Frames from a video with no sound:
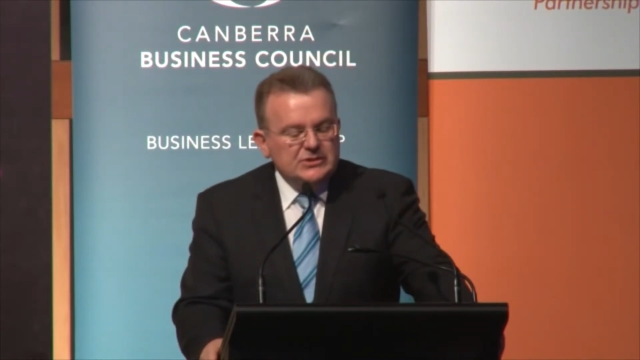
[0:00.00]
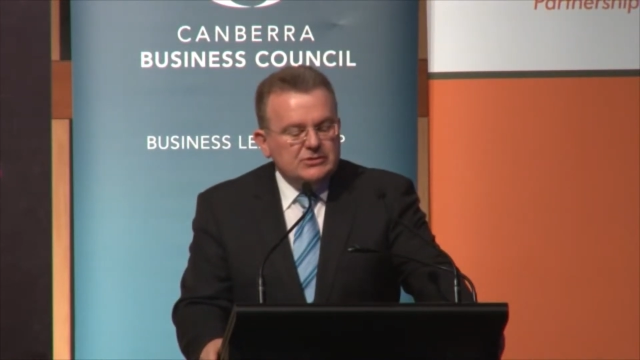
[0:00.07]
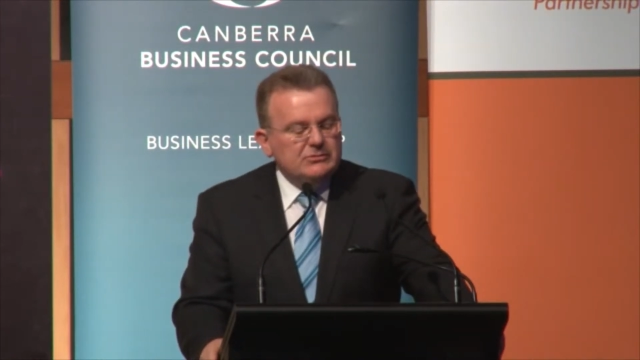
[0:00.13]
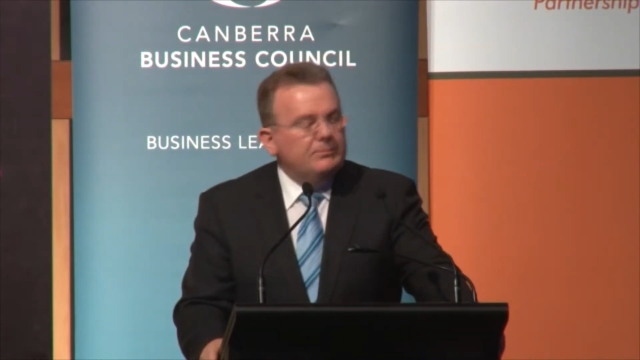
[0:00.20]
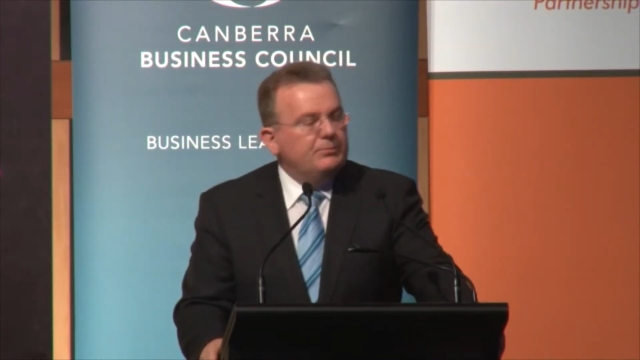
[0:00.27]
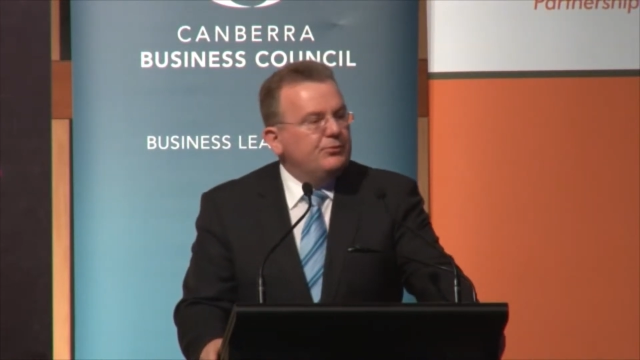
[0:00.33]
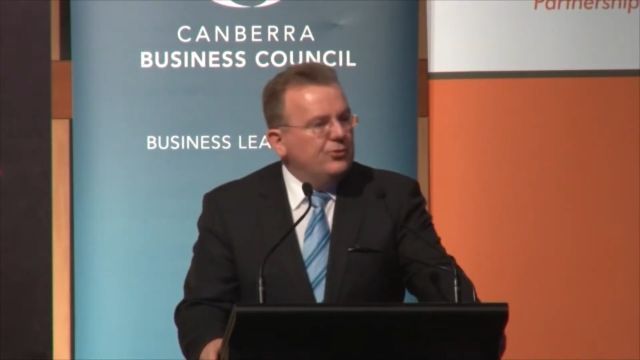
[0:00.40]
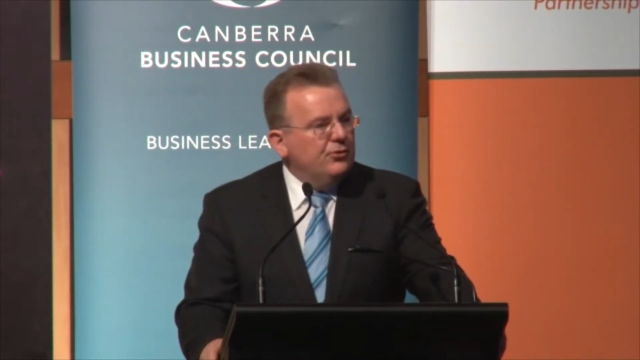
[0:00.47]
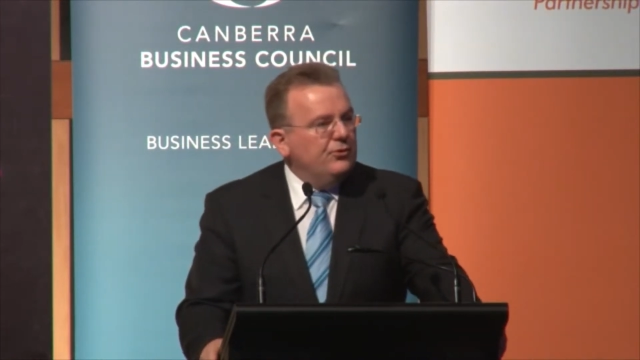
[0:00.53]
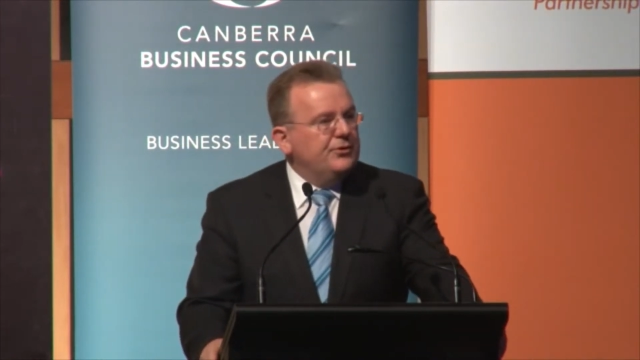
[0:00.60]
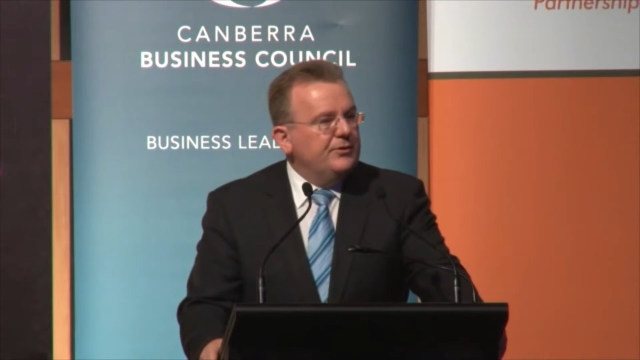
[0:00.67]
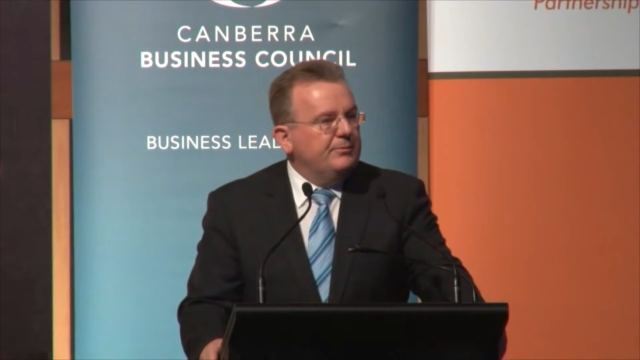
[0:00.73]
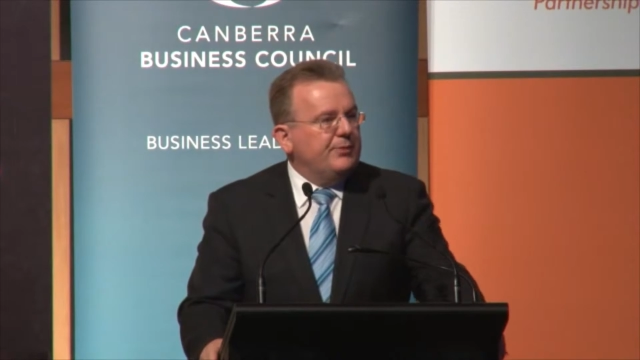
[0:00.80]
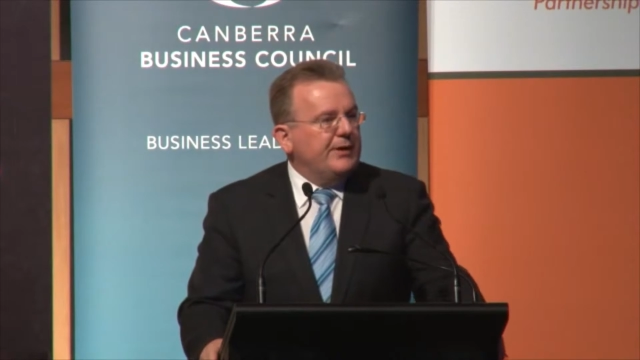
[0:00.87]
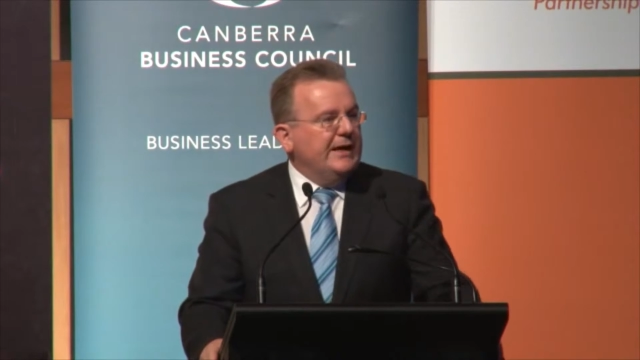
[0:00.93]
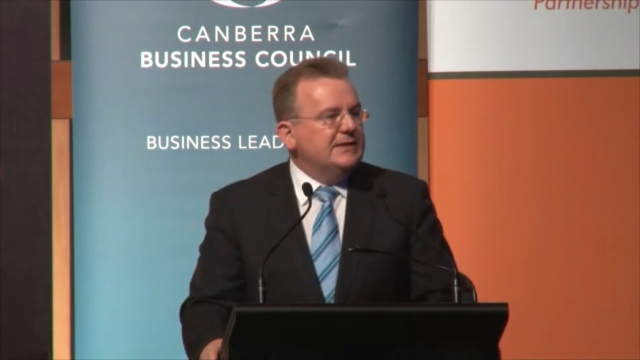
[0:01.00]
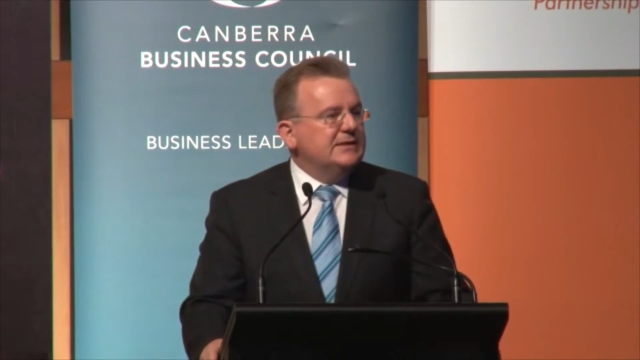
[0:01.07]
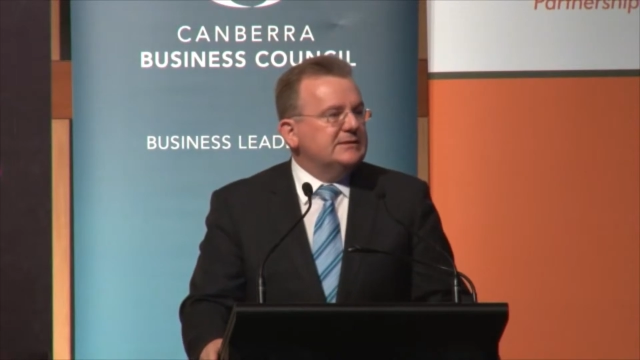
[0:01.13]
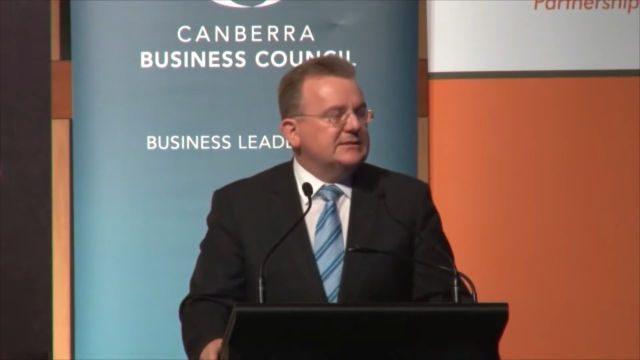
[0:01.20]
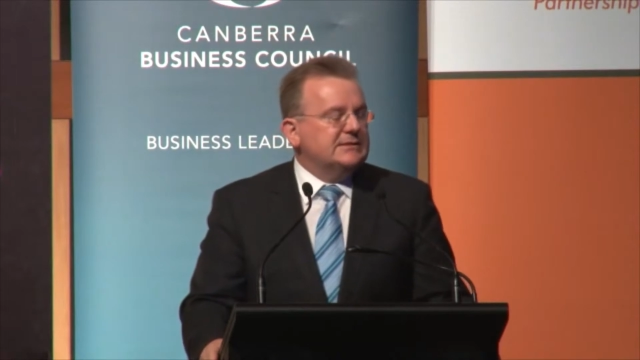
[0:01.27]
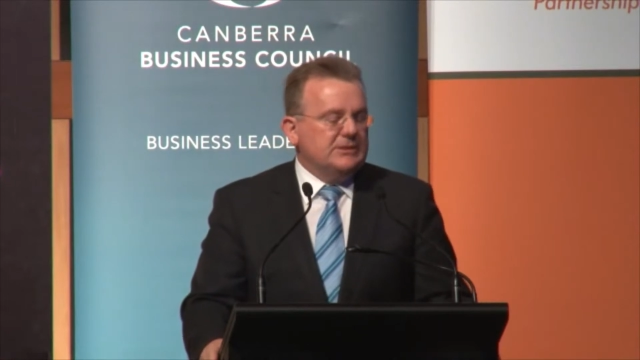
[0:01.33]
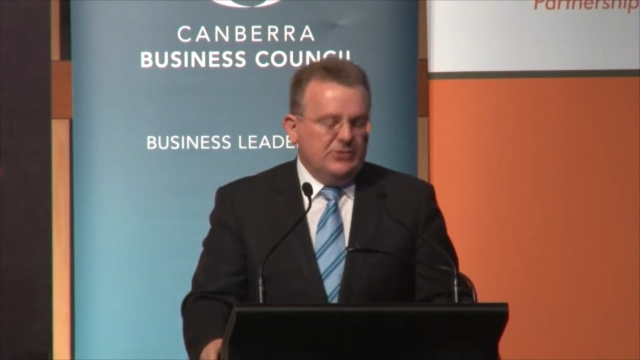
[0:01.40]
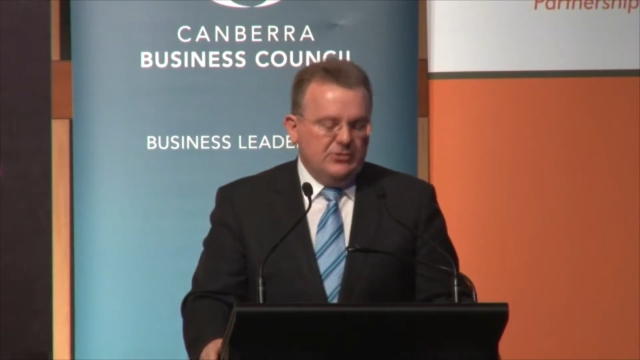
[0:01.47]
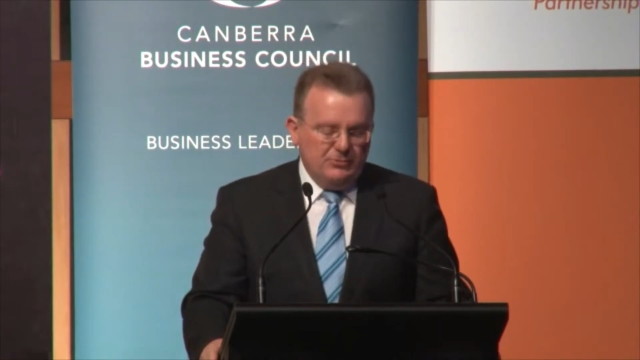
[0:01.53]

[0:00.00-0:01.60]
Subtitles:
to a broader-based